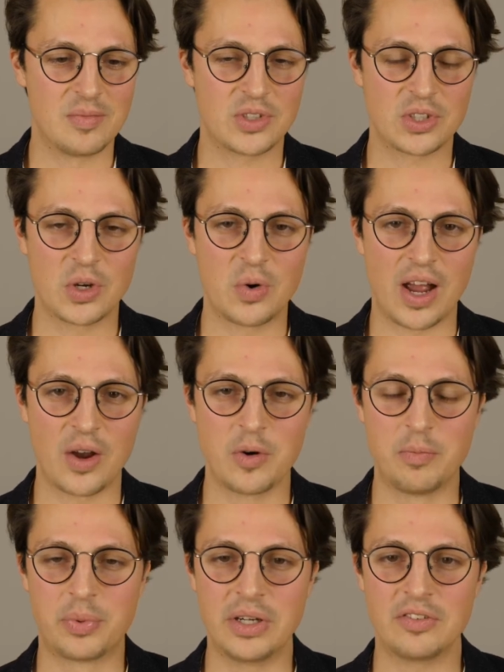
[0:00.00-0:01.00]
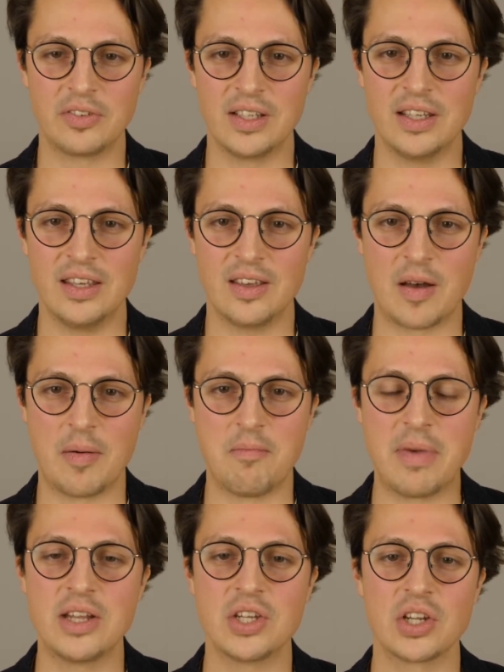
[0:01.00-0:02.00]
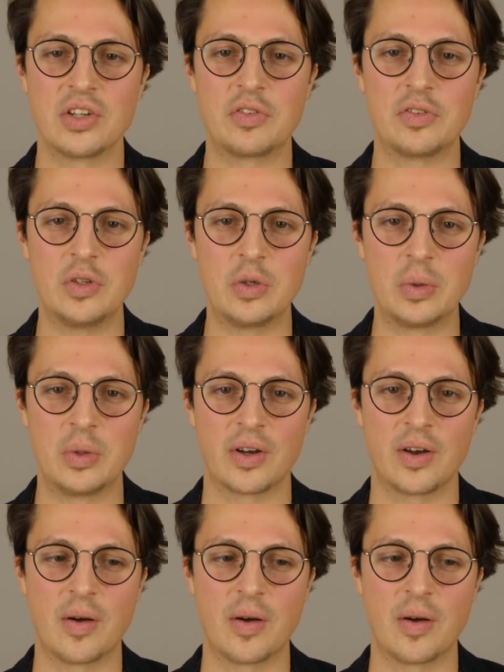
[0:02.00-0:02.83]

So I would briefly mention a few